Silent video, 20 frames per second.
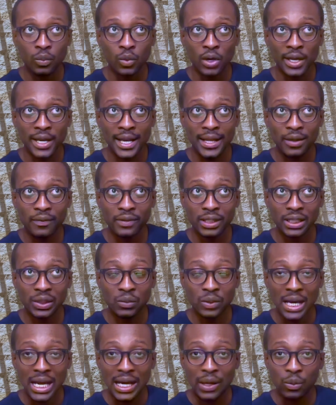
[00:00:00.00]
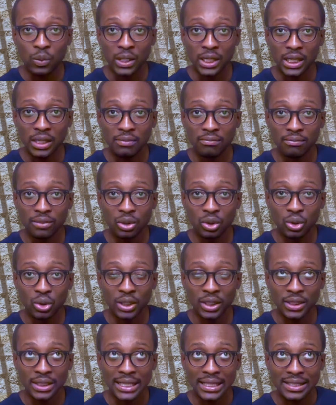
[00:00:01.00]
what kind of deal are we
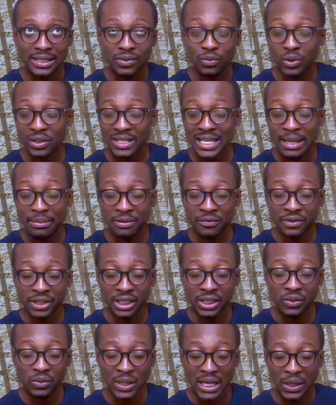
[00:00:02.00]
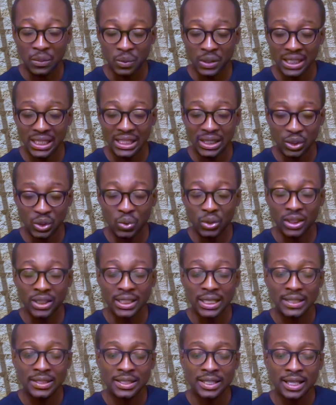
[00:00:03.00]
looking at? What type of deal are we
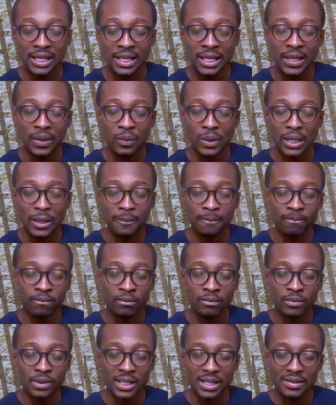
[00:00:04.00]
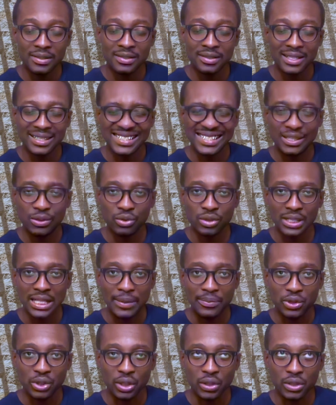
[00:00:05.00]
looking at? Well, this is the deal
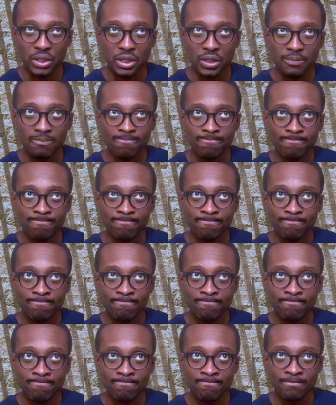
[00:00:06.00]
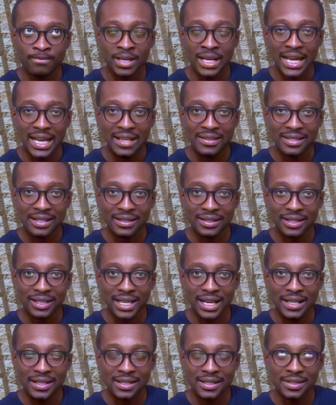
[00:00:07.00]
snapshot. Asset
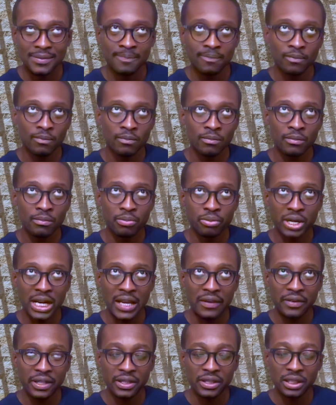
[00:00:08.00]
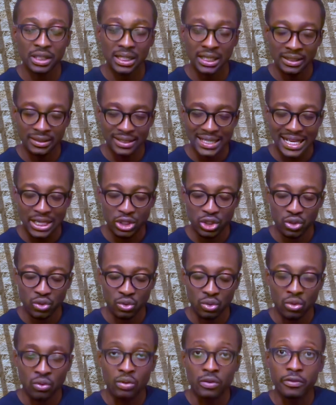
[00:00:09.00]
class, private
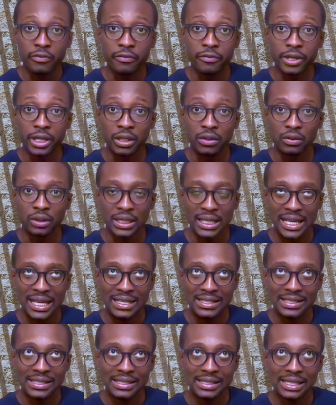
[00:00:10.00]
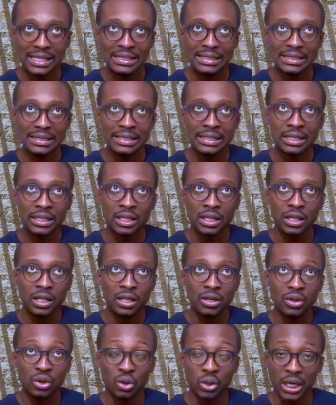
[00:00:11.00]
industrial real estate.
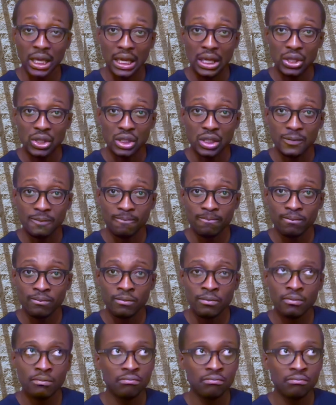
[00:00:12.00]
Location,